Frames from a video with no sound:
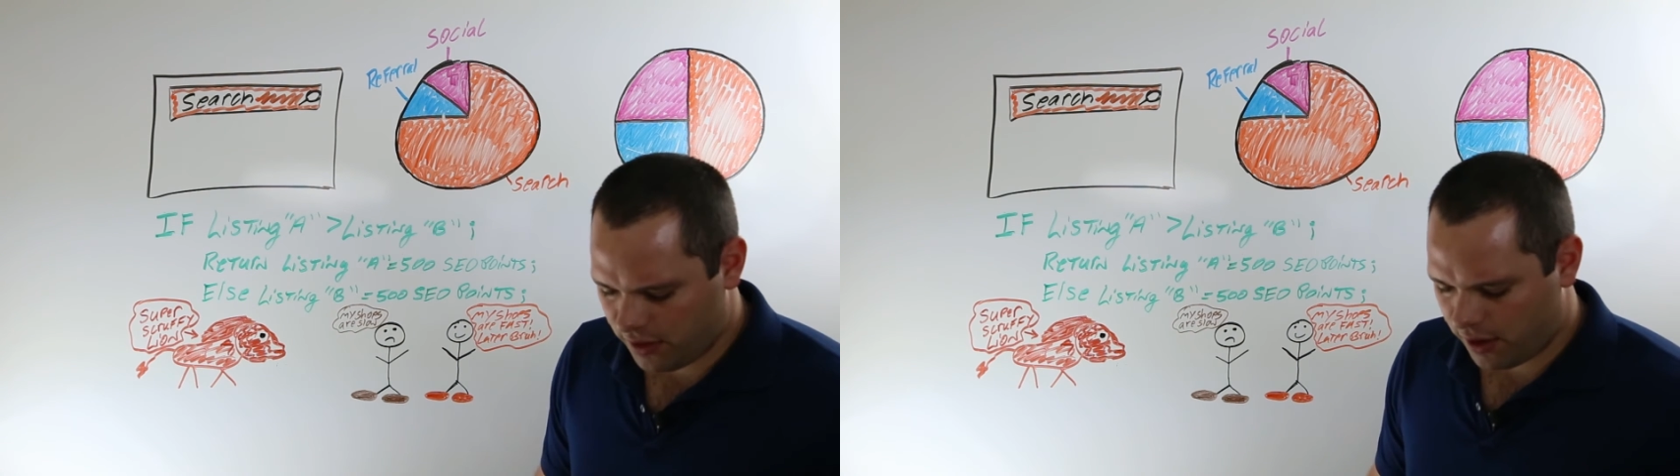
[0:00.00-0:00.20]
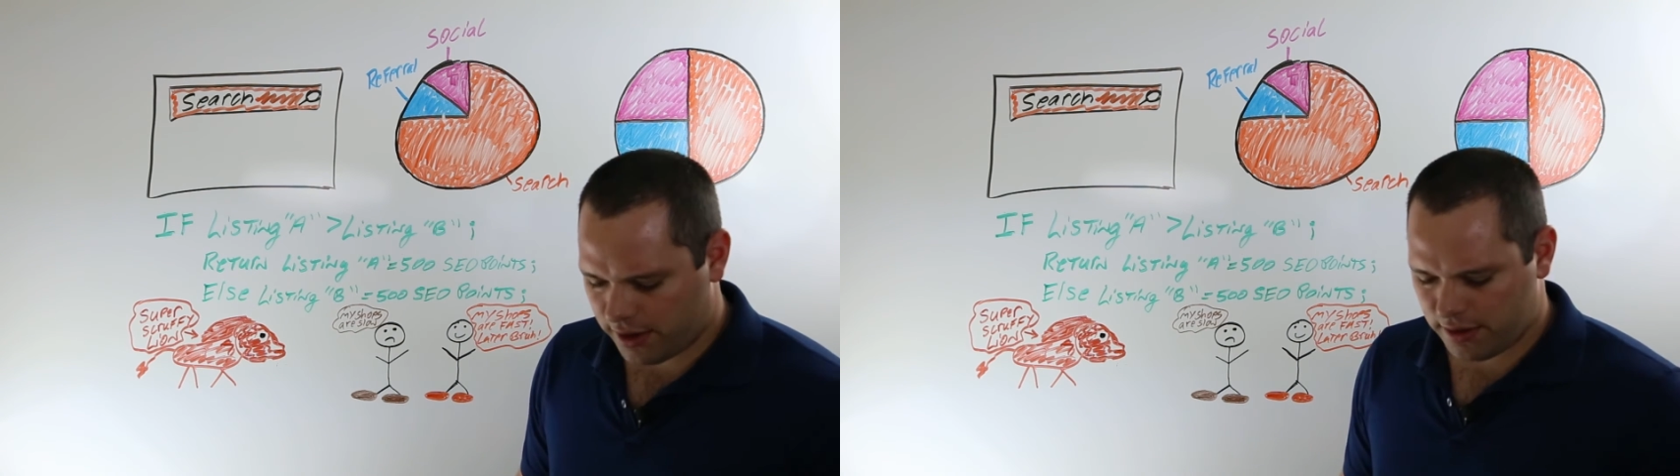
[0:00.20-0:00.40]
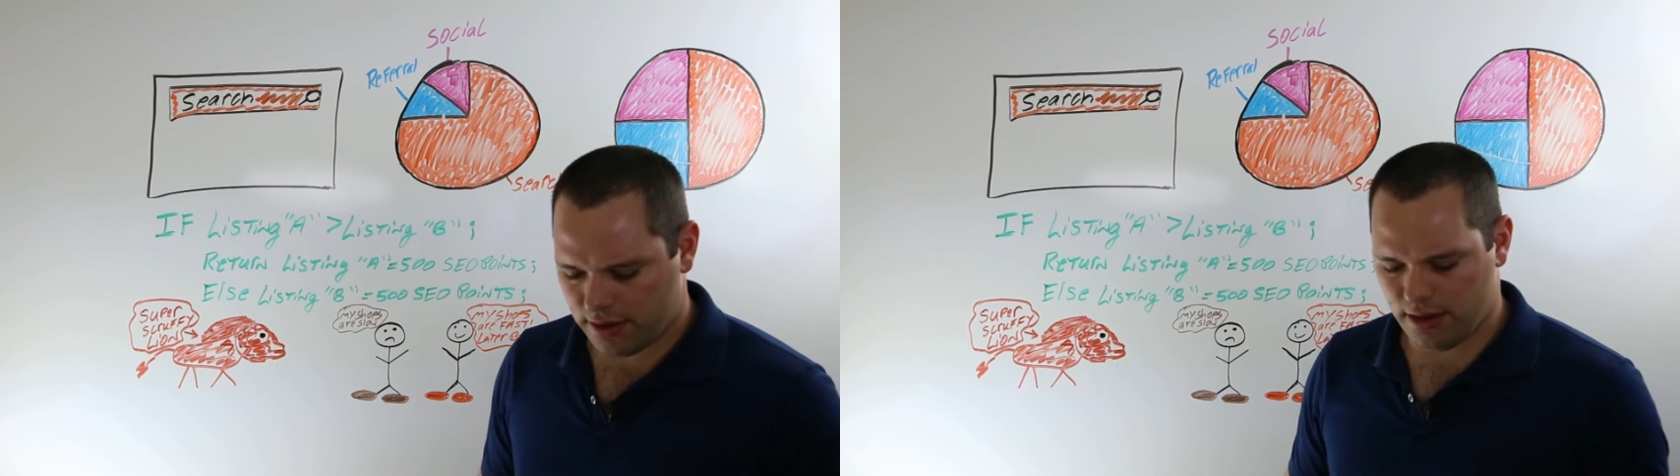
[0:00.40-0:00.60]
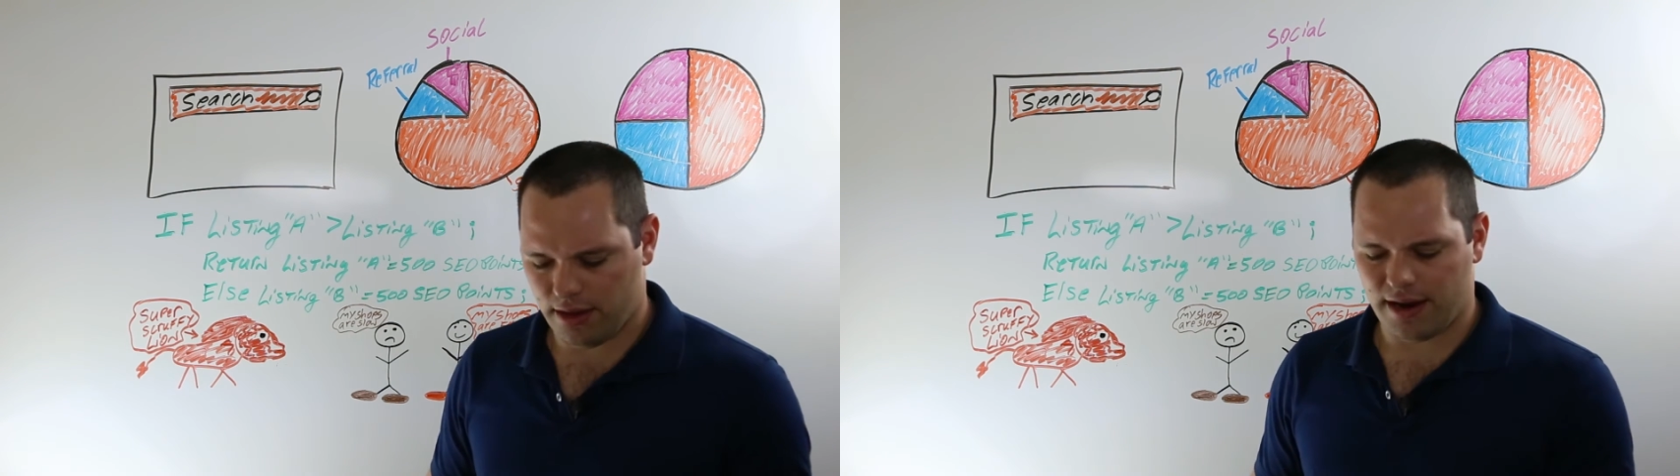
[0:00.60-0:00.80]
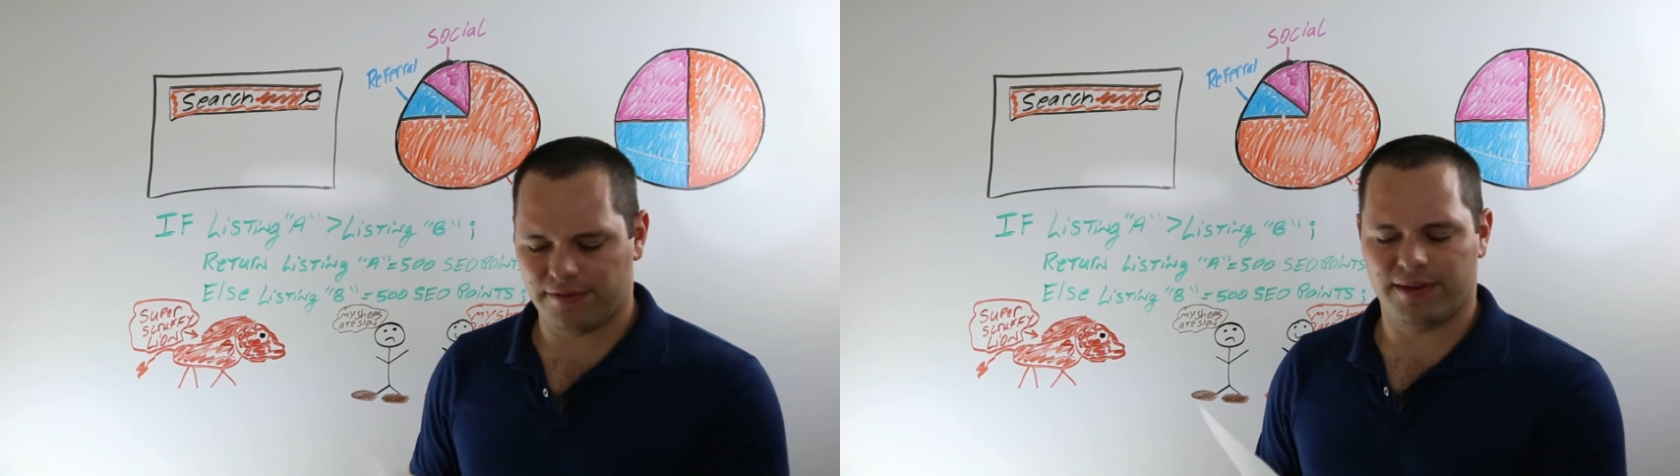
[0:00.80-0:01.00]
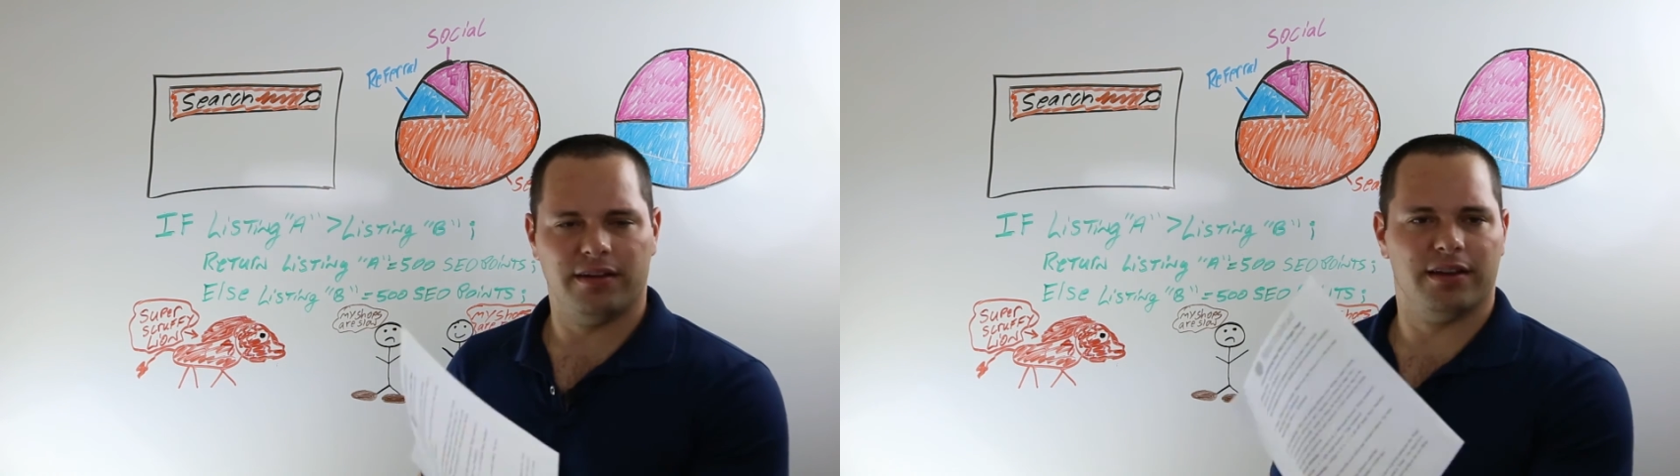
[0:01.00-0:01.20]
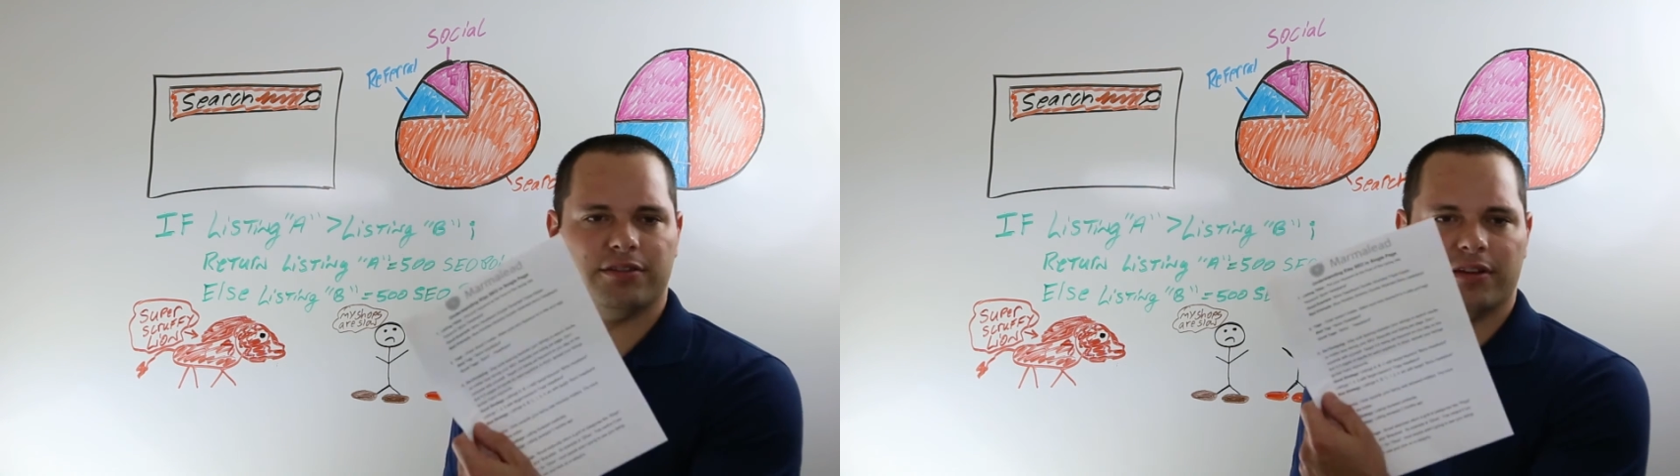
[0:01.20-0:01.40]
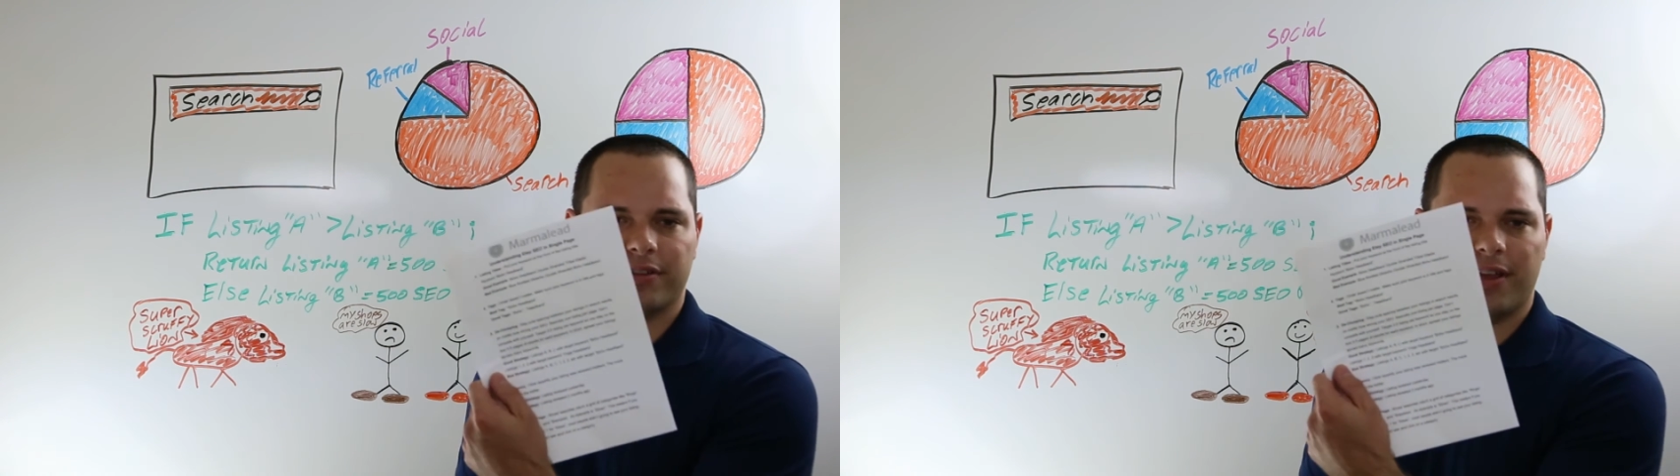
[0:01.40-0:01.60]
Uh, and I've got a
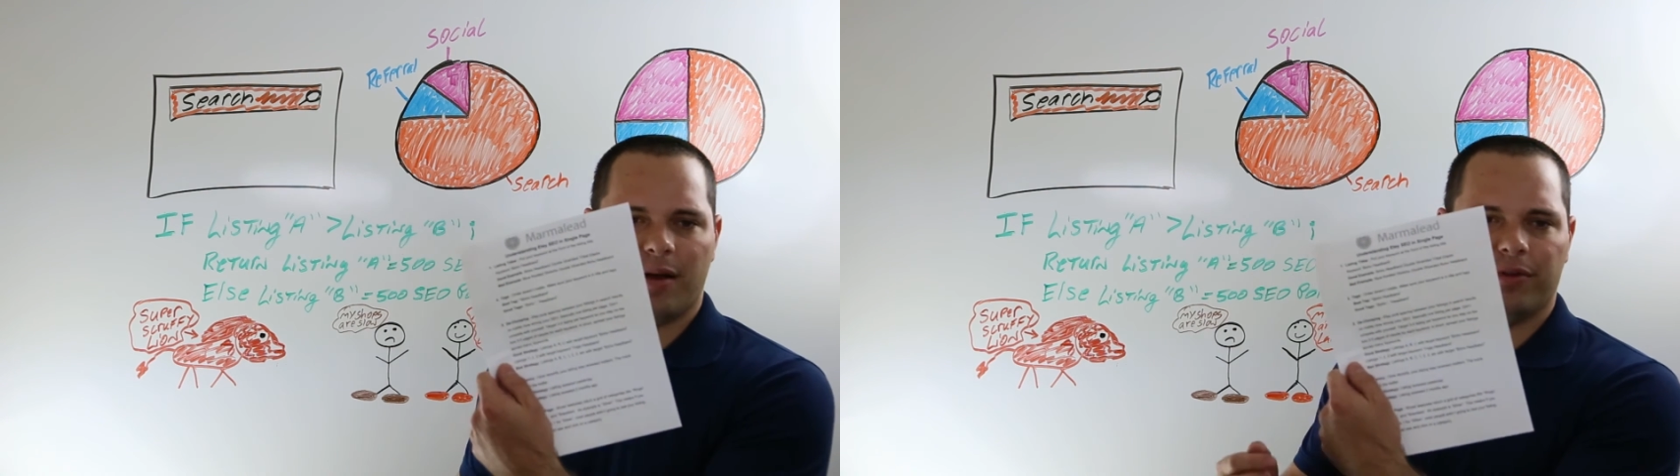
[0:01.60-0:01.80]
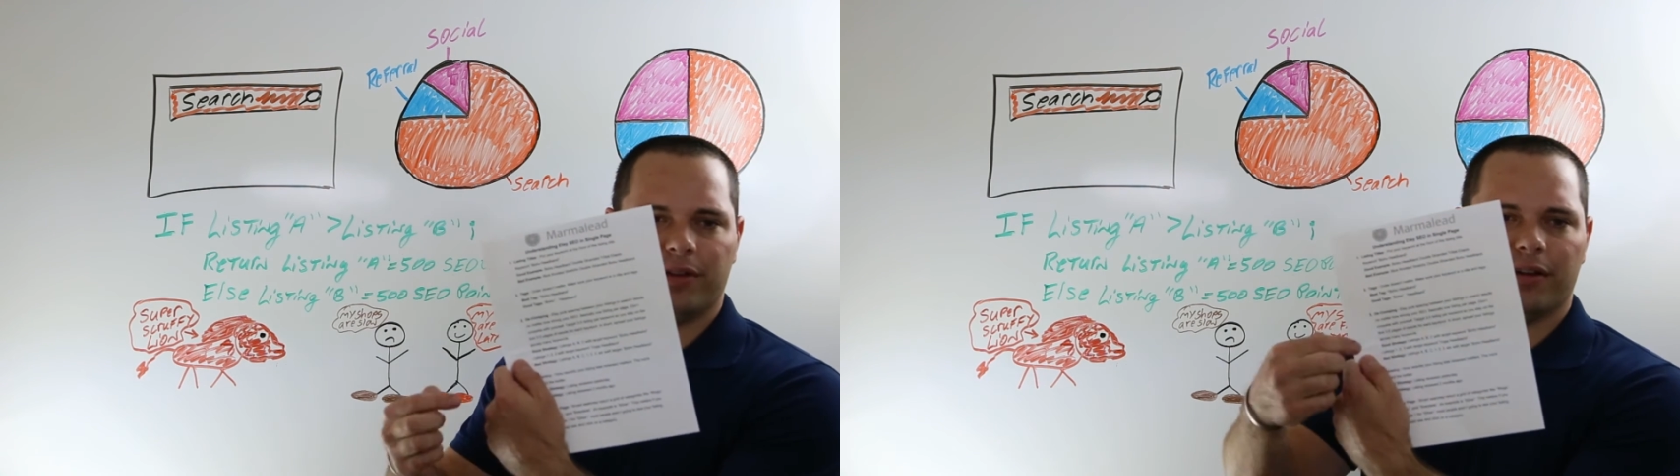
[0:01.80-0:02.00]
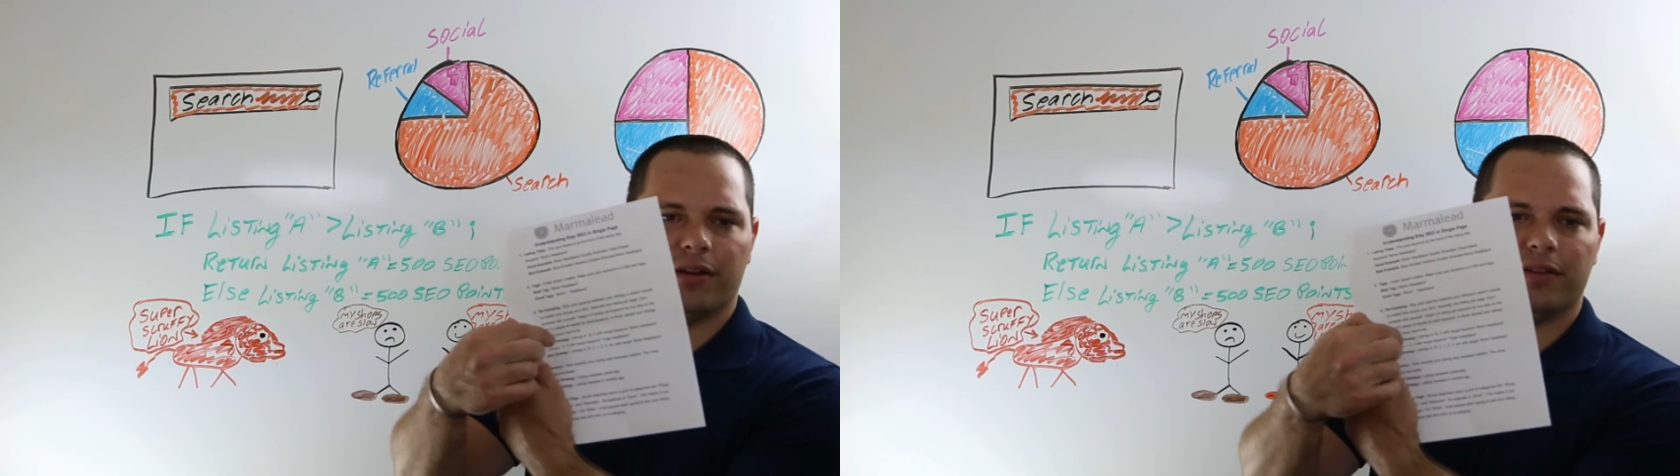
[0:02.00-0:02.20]
nice little example here.